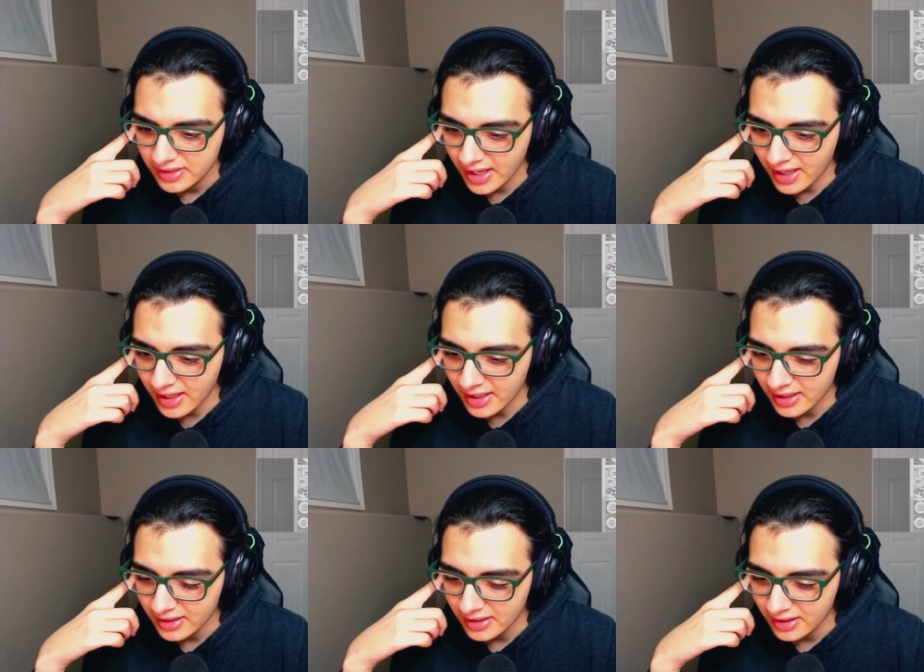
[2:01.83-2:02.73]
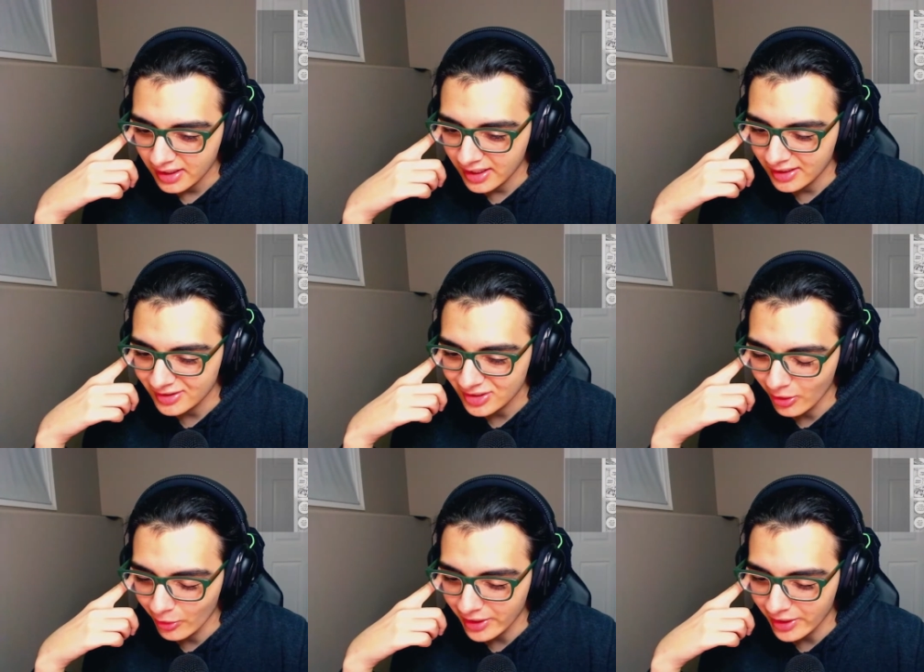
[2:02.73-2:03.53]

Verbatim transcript: Say. It ain't so,